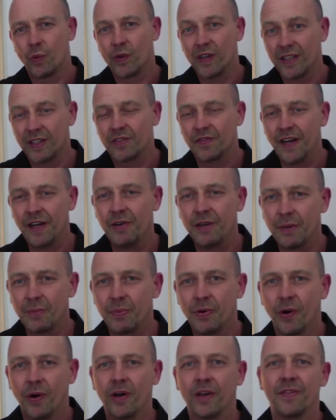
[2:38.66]
it's very
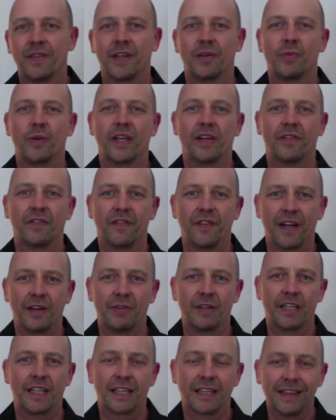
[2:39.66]
important that we have
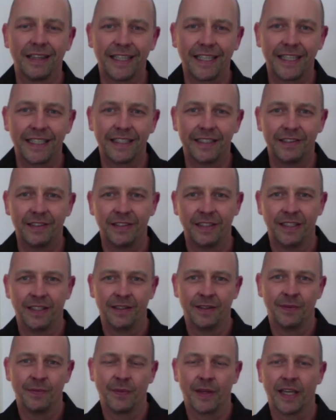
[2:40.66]
very clear
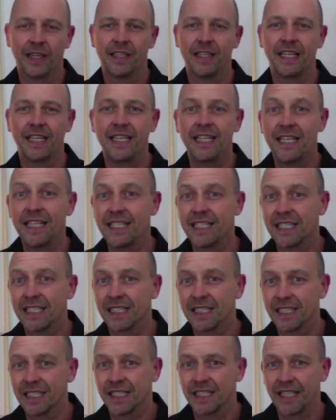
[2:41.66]
and easy
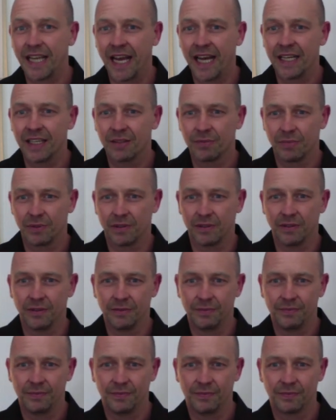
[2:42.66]
understandable
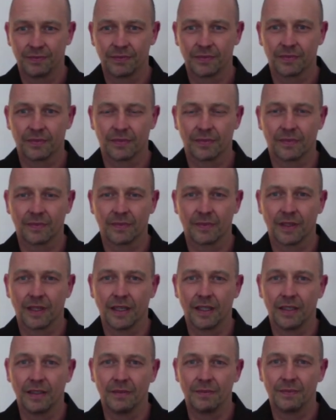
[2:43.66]

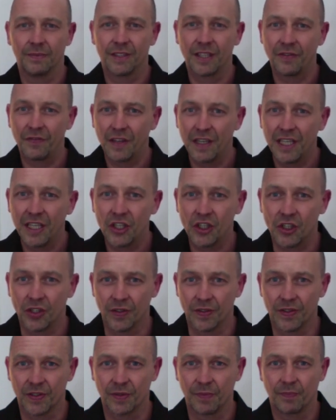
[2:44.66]

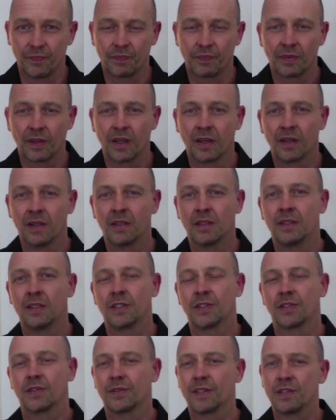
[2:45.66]
definitions.
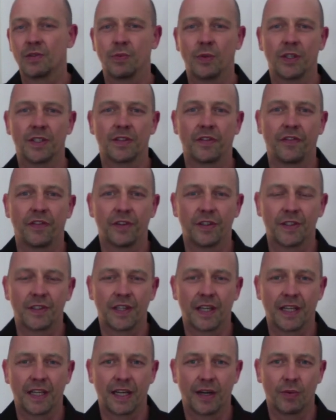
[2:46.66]
So this was the first
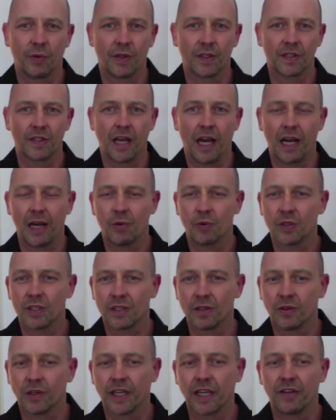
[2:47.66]
thing I was
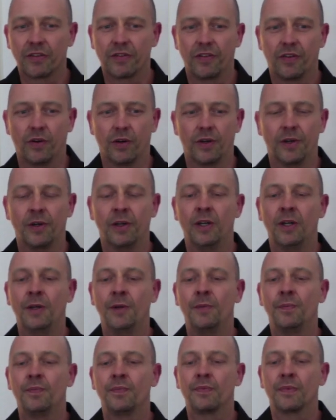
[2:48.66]
looking for.
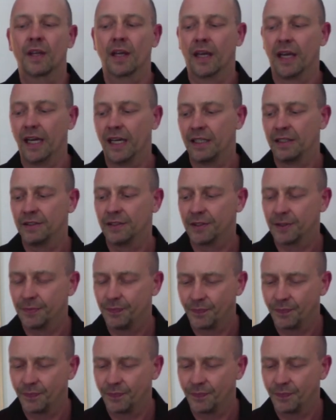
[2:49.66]
And